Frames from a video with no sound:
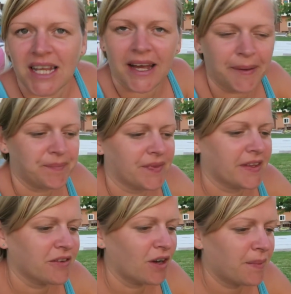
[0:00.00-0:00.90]
here
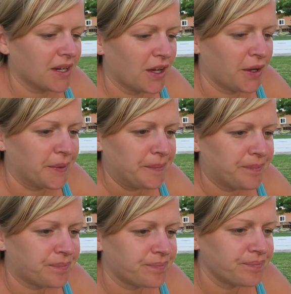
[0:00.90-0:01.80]
than there are back at home.
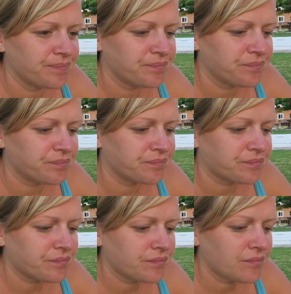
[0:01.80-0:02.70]
I
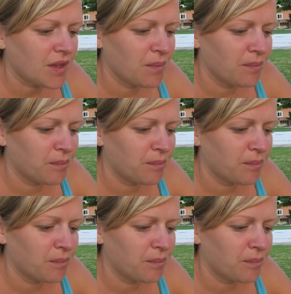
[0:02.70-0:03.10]
really want to go